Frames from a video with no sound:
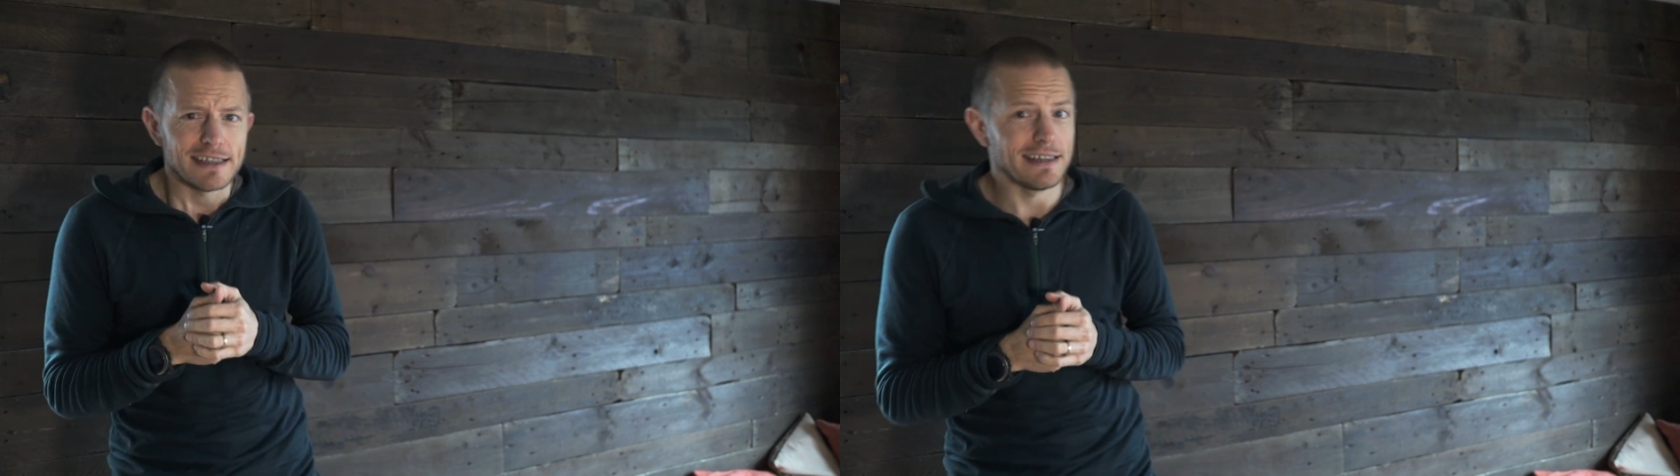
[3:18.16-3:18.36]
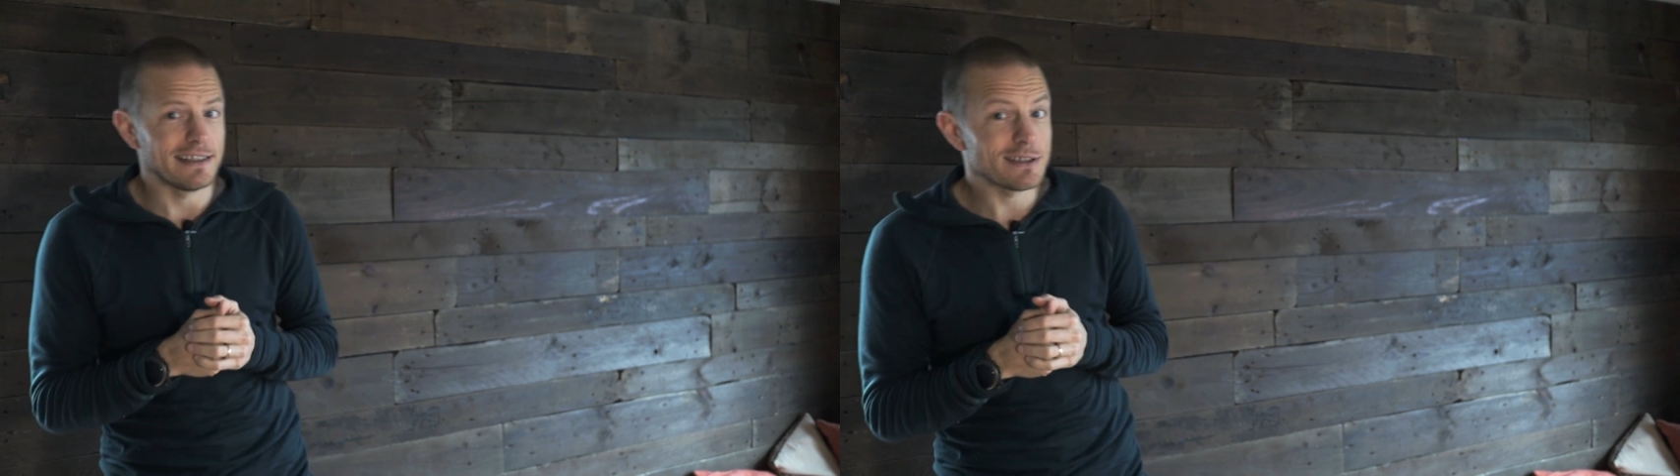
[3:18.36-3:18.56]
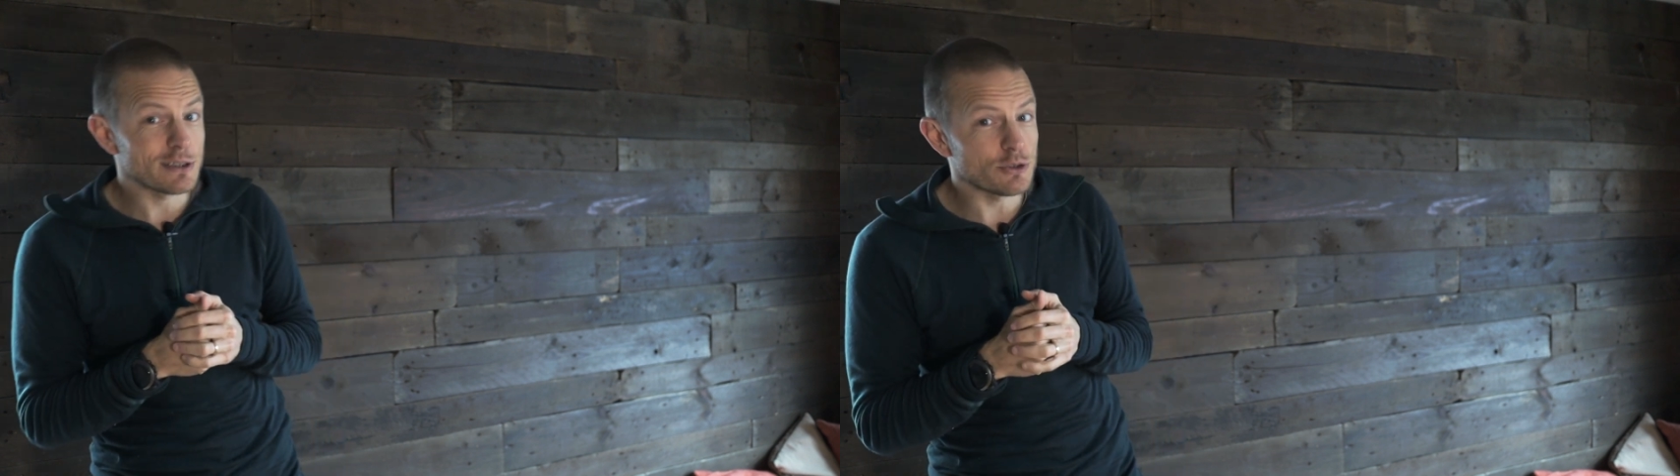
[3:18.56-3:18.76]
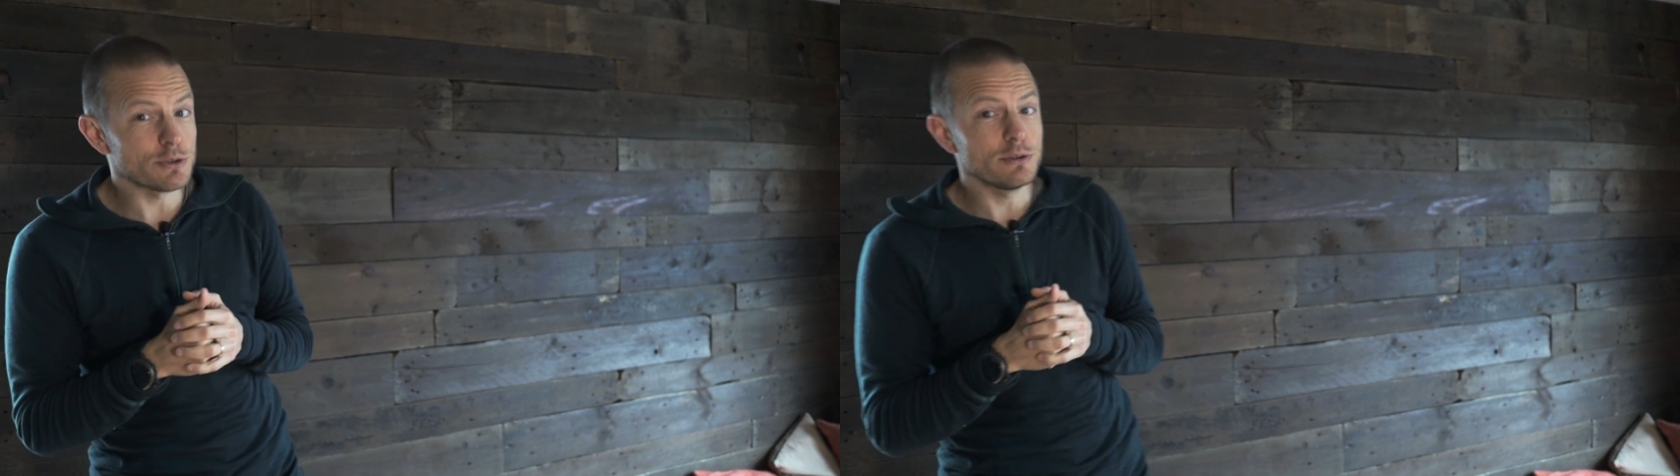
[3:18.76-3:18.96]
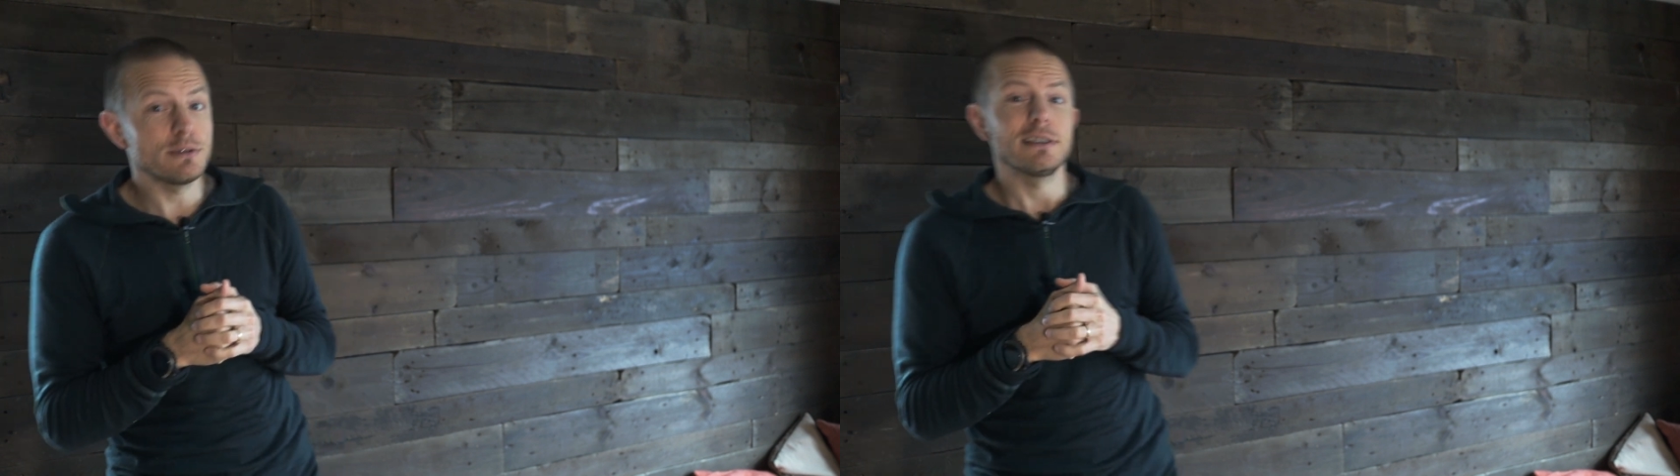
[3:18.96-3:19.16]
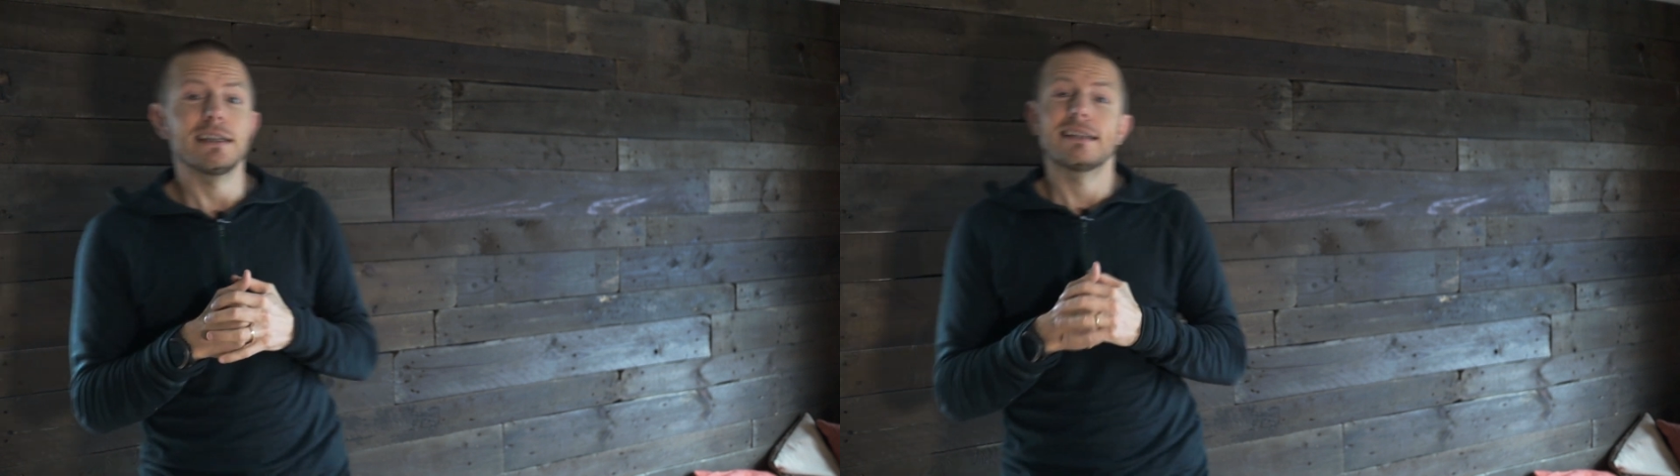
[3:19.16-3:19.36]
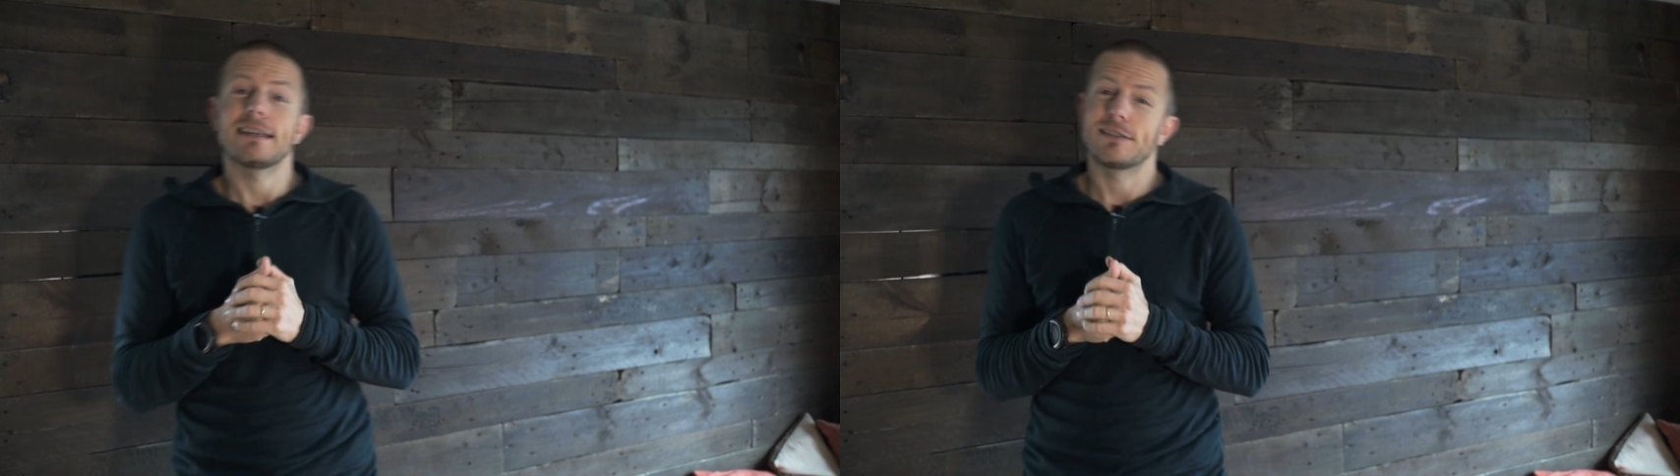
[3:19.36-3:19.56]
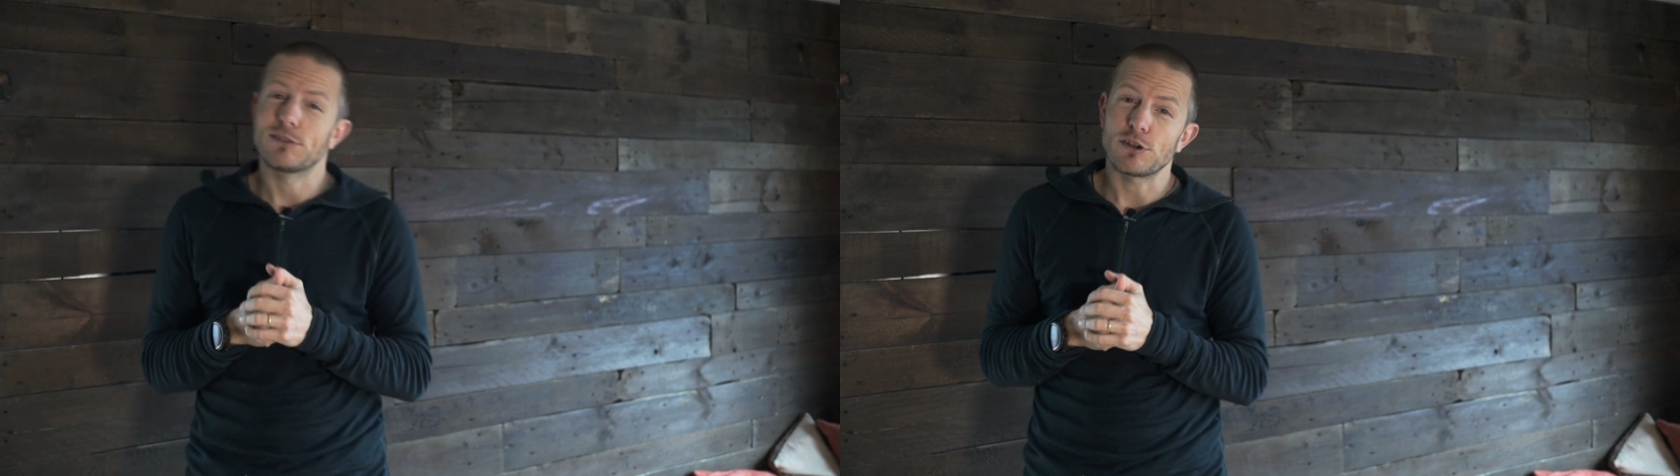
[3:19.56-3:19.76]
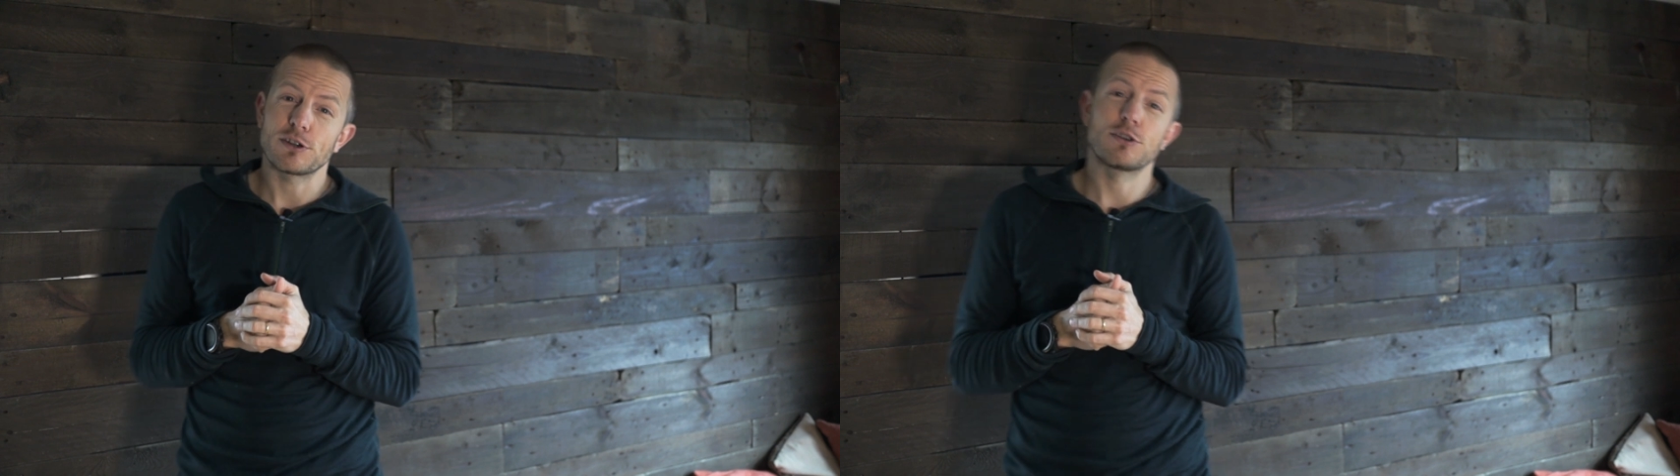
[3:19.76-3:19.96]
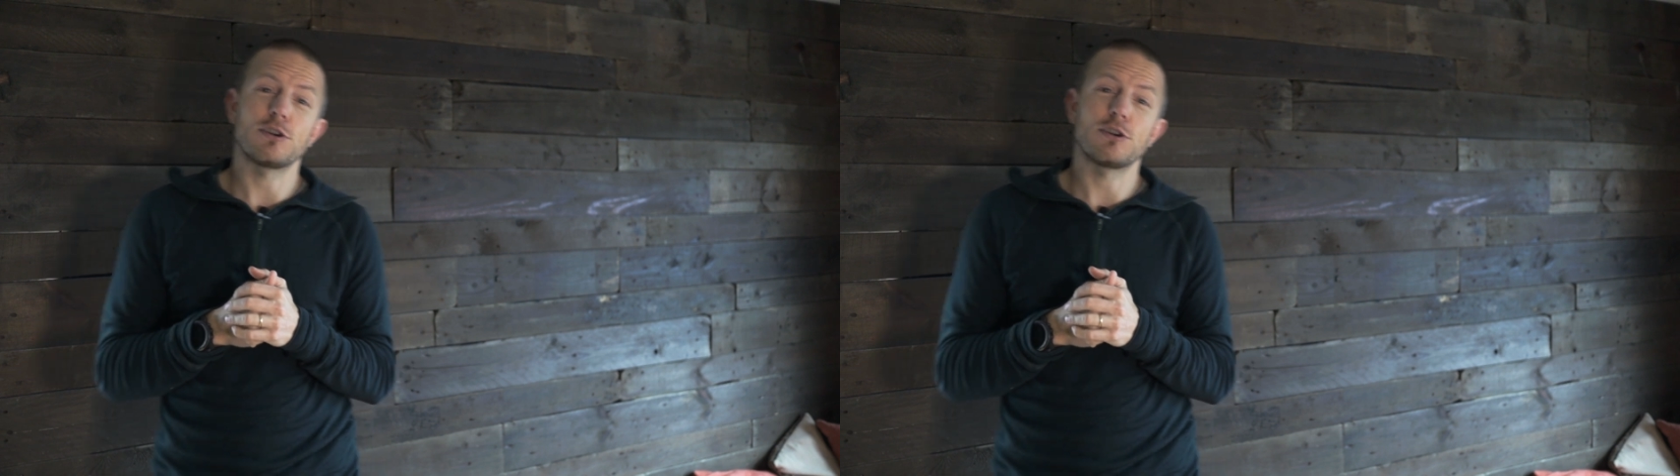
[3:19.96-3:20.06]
It is true that dark